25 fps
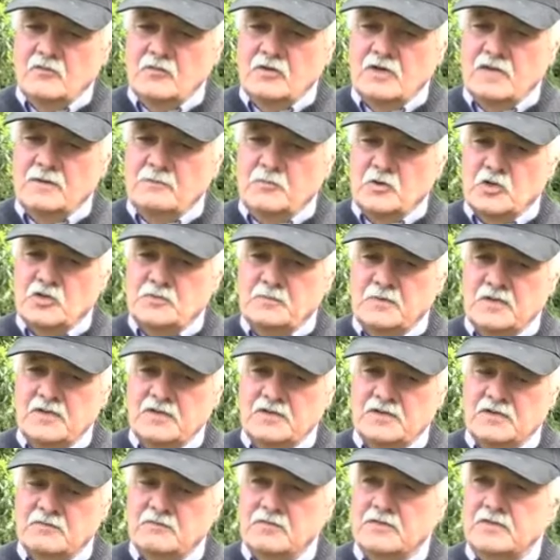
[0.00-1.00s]
really pushed me
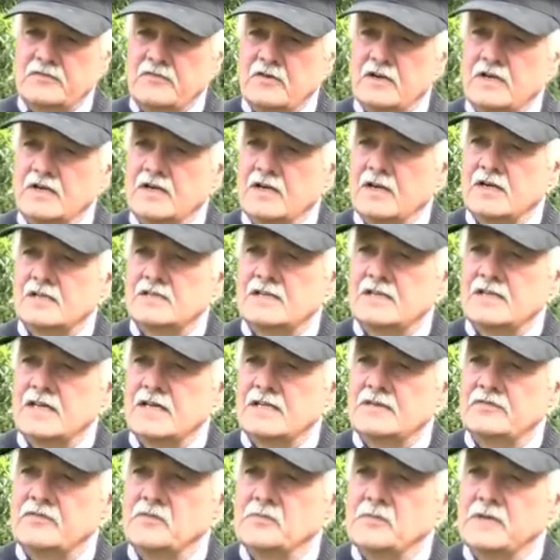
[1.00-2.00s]
into it was a very nasty
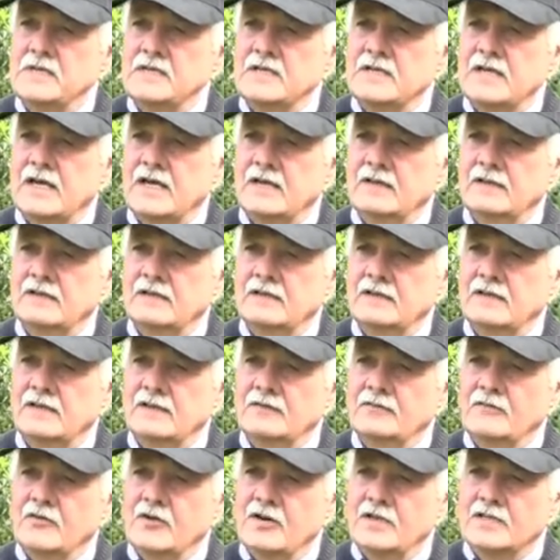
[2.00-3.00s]
letter from ECAN
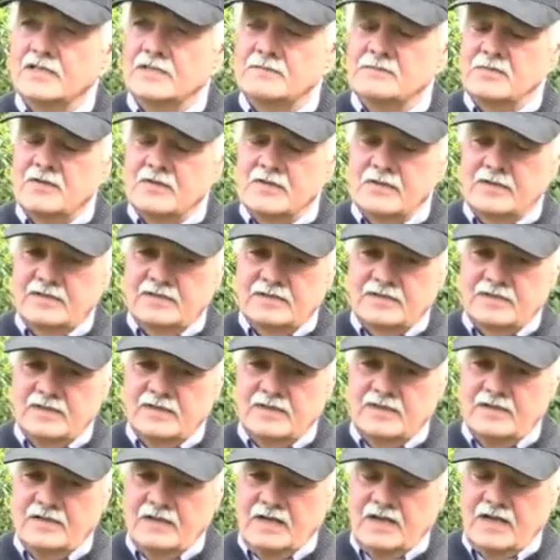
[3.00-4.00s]
advising me that
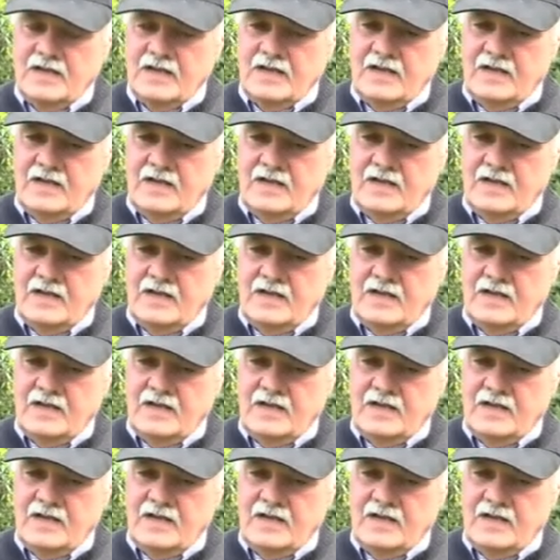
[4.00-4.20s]
the